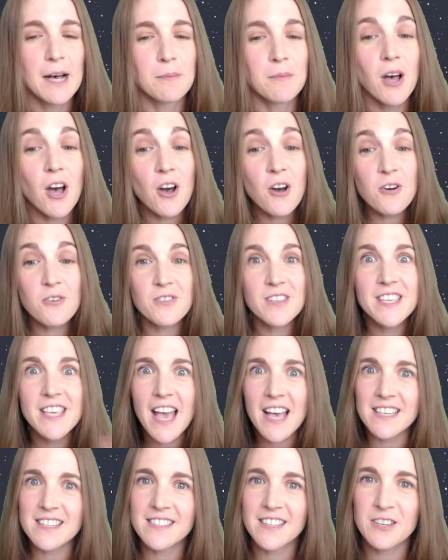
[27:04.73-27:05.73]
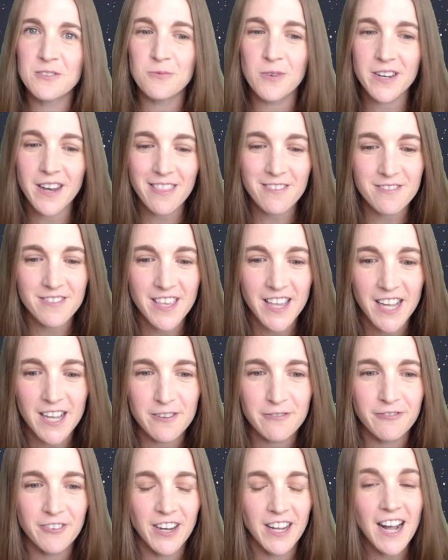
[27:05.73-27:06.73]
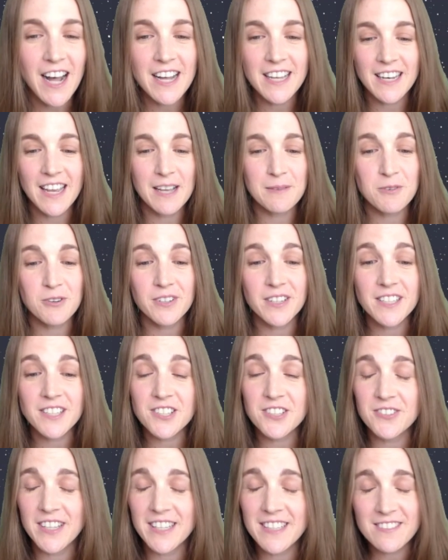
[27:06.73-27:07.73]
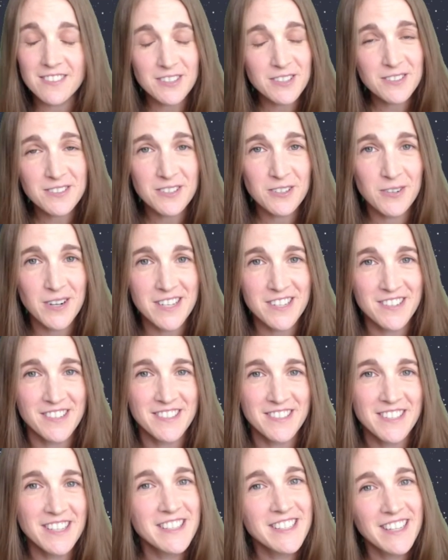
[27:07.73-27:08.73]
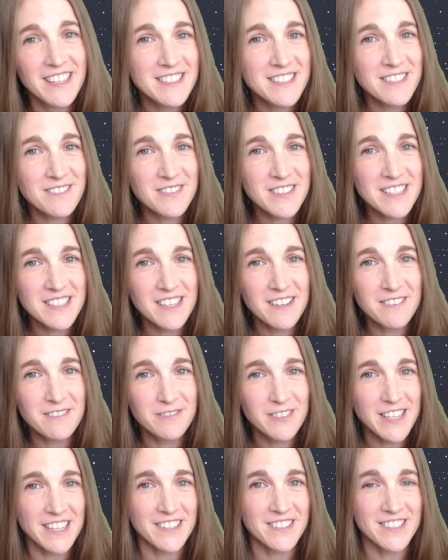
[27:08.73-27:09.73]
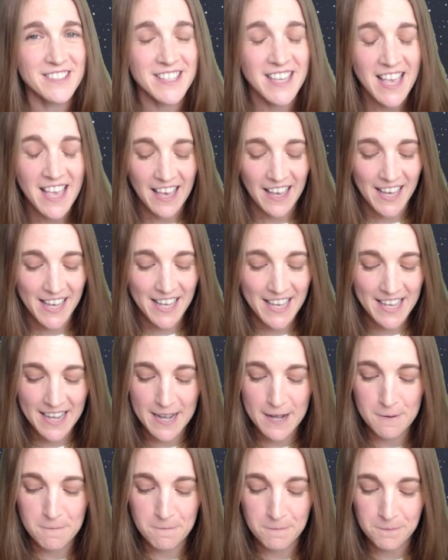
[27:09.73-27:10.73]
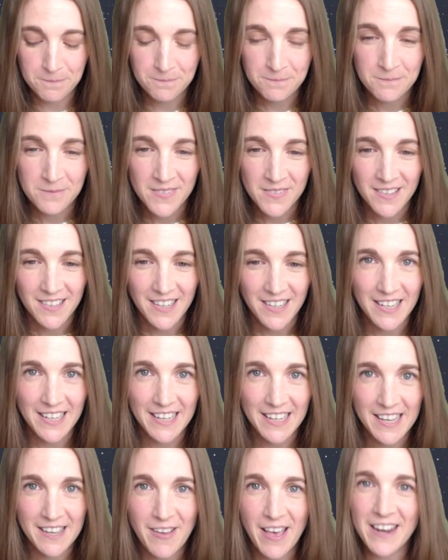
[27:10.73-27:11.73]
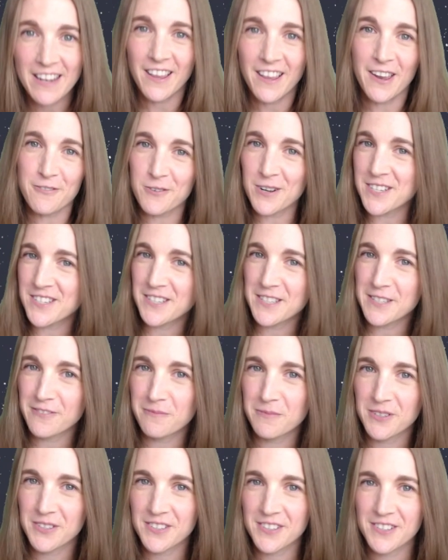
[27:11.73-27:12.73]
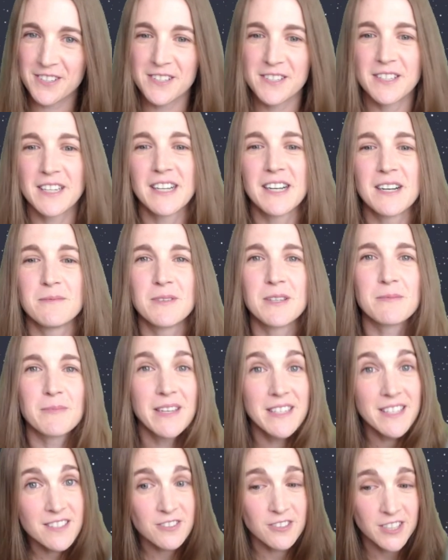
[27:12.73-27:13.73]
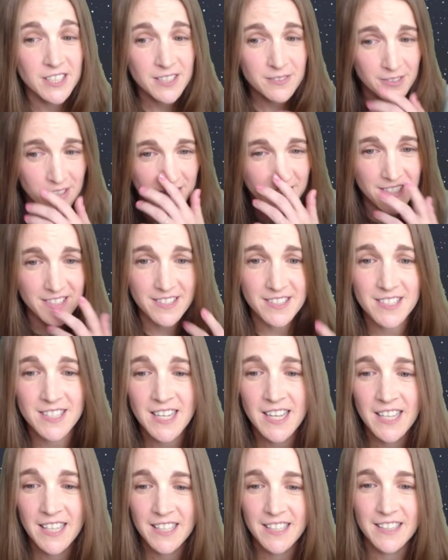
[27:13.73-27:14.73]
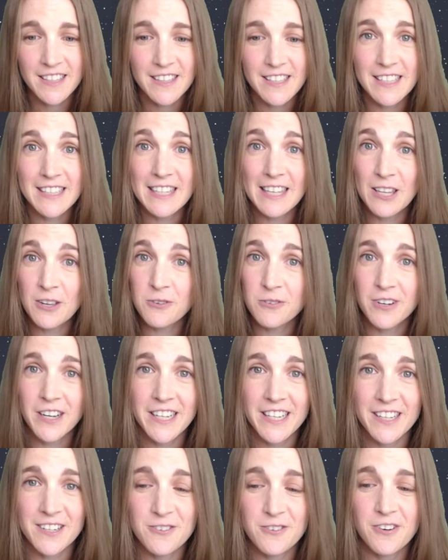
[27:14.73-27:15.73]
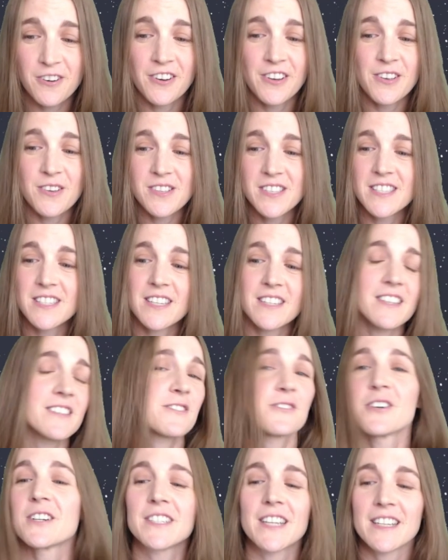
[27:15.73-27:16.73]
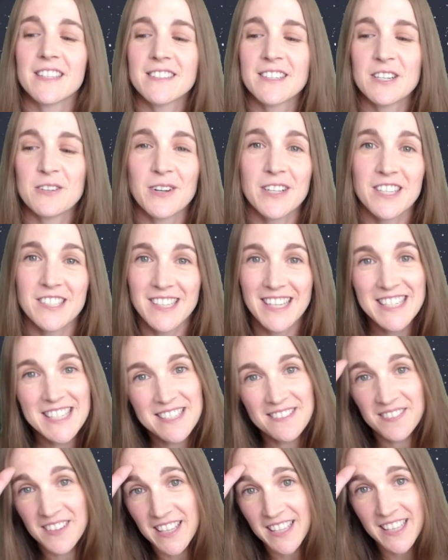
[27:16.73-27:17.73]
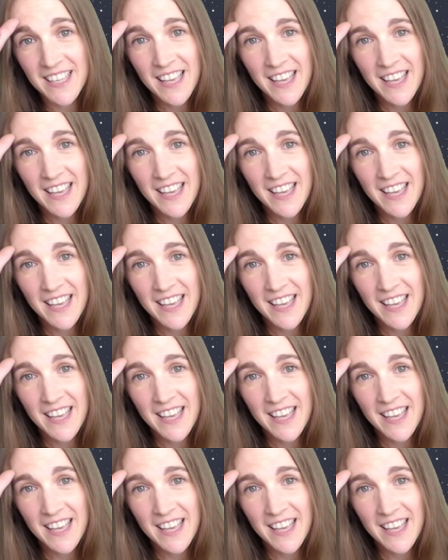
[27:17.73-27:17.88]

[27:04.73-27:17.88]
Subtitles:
Oh yes, and one other thing I forgot. I'm going to answer user questions at the ends of videos. I have had a lot of questions from users in my Discord, which is in the lower right-hand corner. You can see discord.sarahwatch.tv.